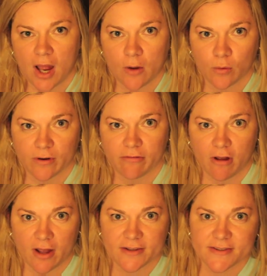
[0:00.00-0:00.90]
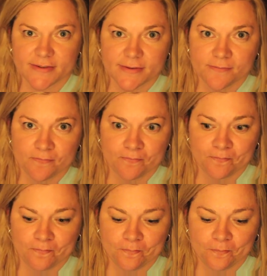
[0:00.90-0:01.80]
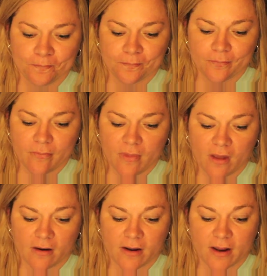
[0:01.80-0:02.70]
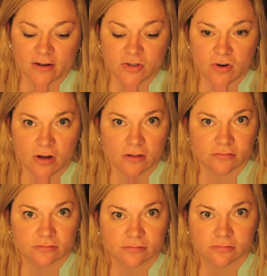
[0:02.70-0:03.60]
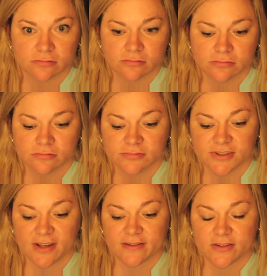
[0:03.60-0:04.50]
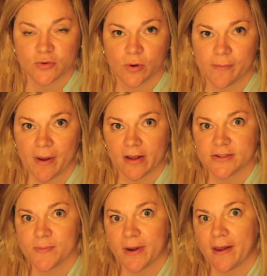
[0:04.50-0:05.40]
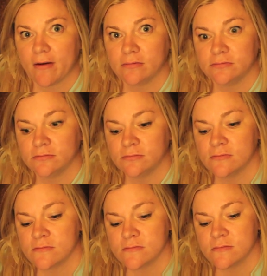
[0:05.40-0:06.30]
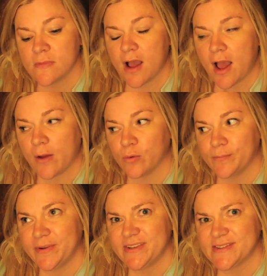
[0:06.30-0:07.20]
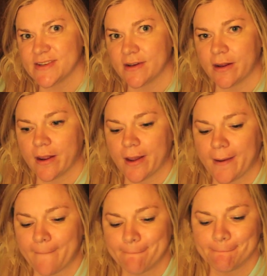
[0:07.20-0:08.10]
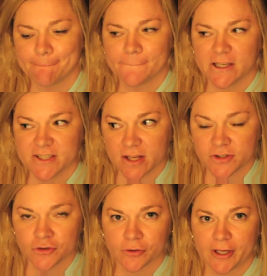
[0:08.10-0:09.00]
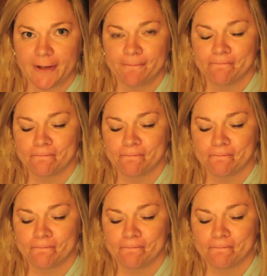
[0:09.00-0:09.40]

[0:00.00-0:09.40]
I would have lost an extra 10 to 20 pounds by now. I would be sitting at potentially